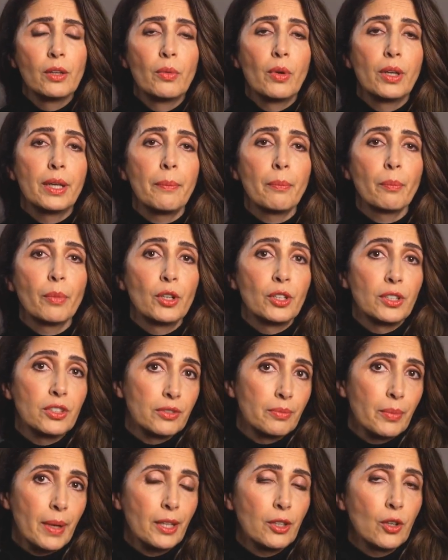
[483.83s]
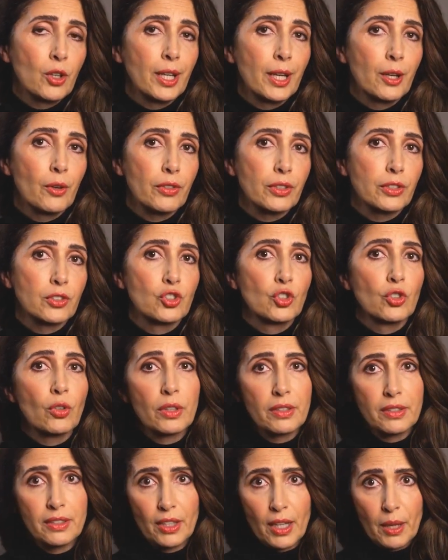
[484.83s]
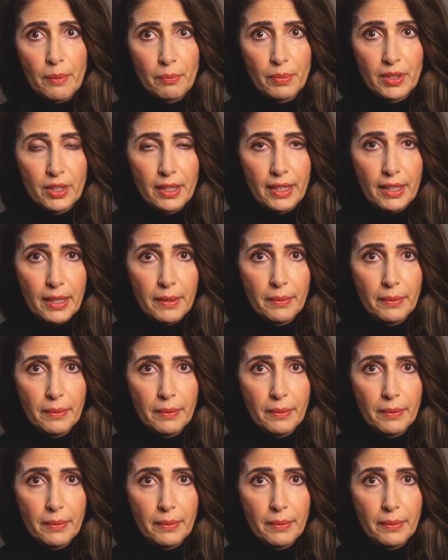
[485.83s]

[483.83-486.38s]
reimbursed by your health insurance company.